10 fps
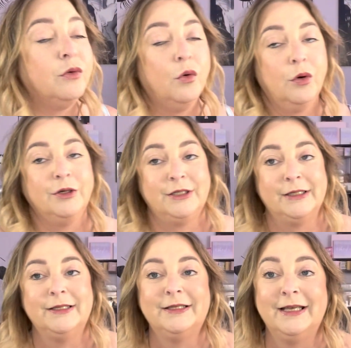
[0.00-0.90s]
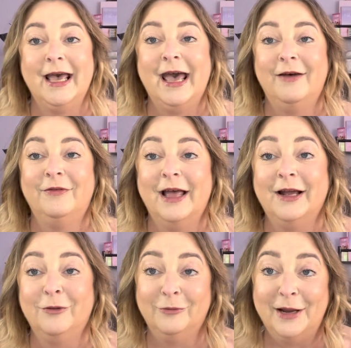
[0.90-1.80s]
gorgeous to have
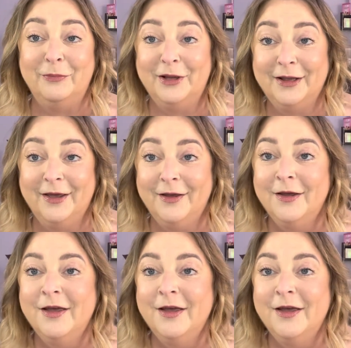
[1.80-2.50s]
like a replica,